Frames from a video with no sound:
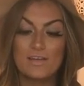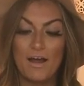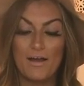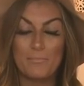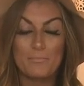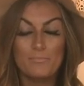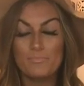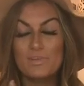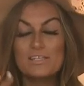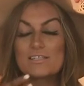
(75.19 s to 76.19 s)
um,
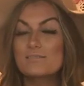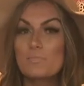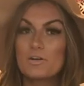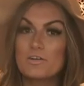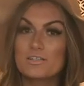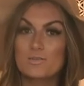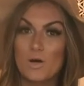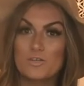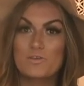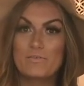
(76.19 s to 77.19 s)
this is butternut
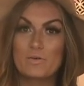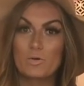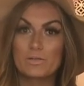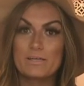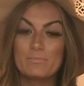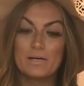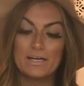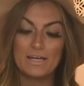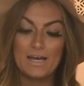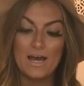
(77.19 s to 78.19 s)
squash ravioli, but